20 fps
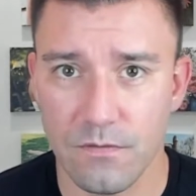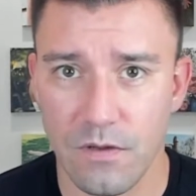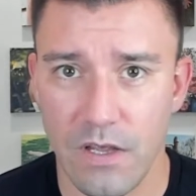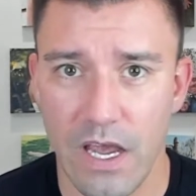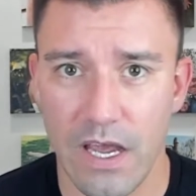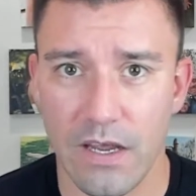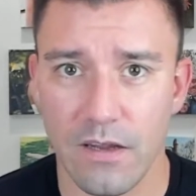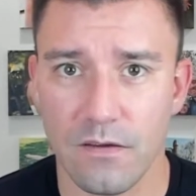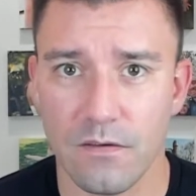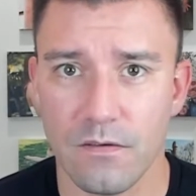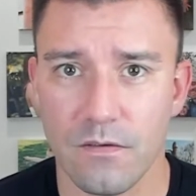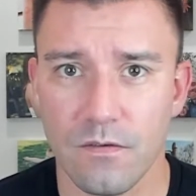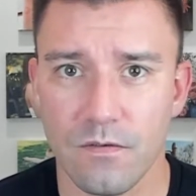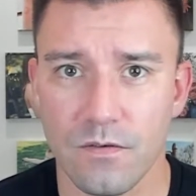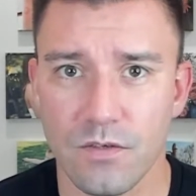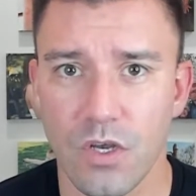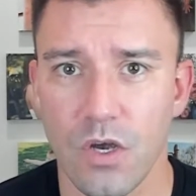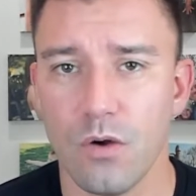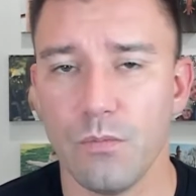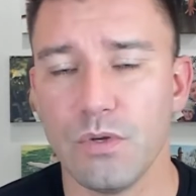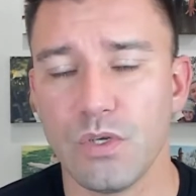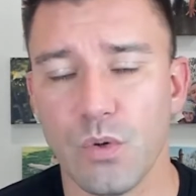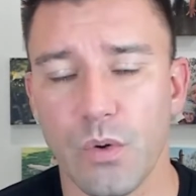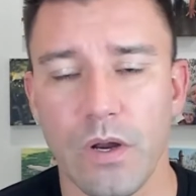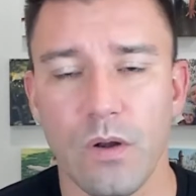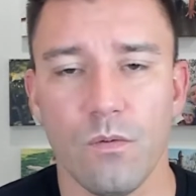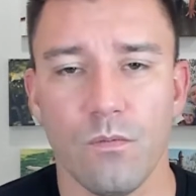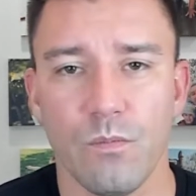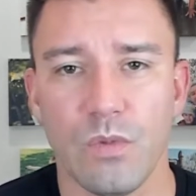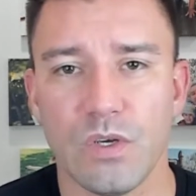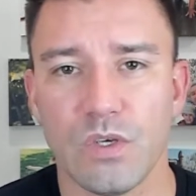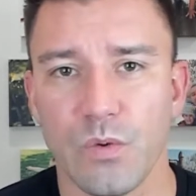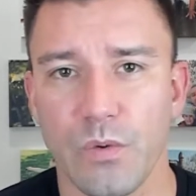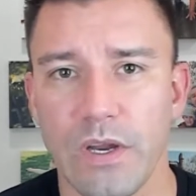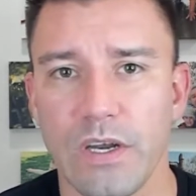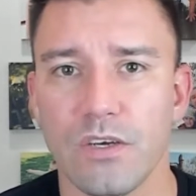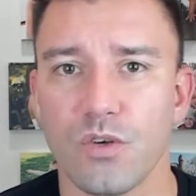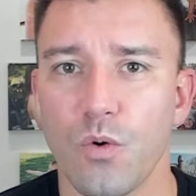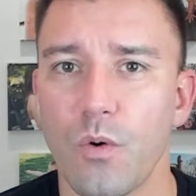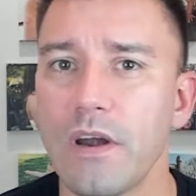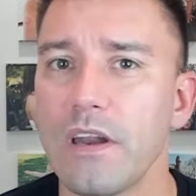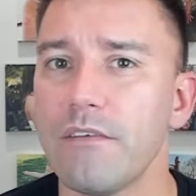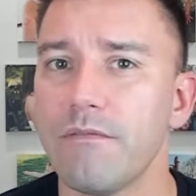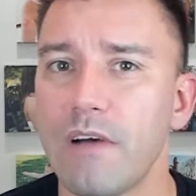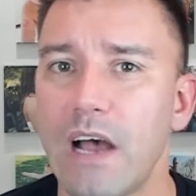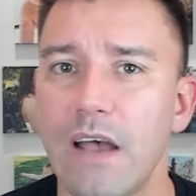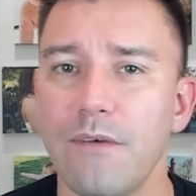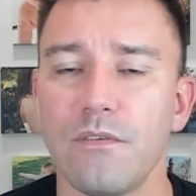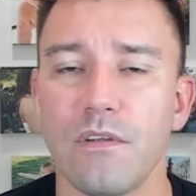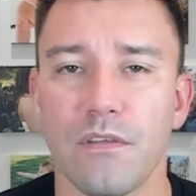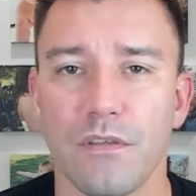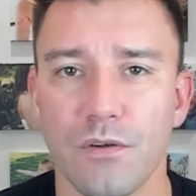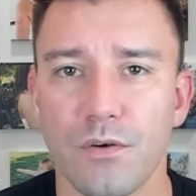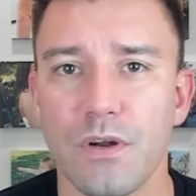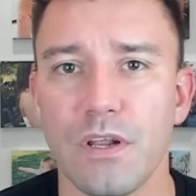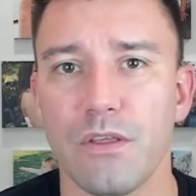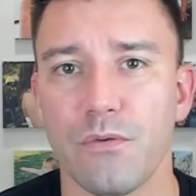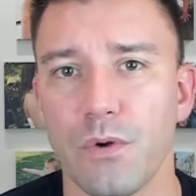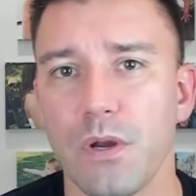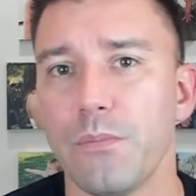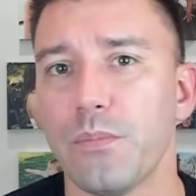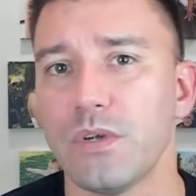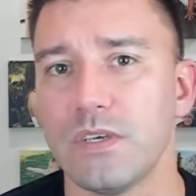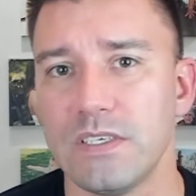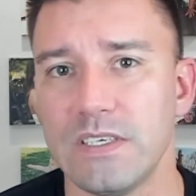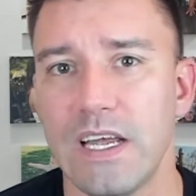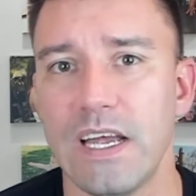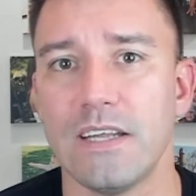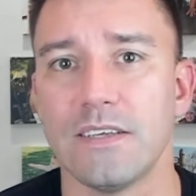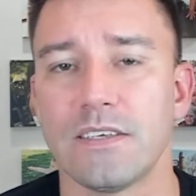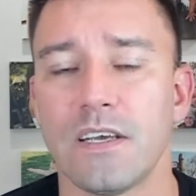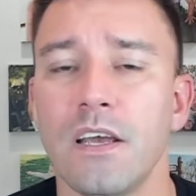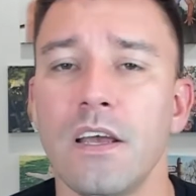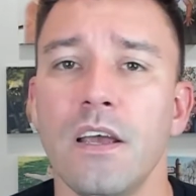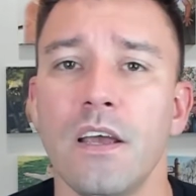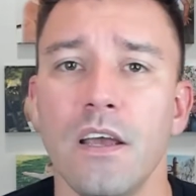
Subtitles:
Okay, so between 25 to 33%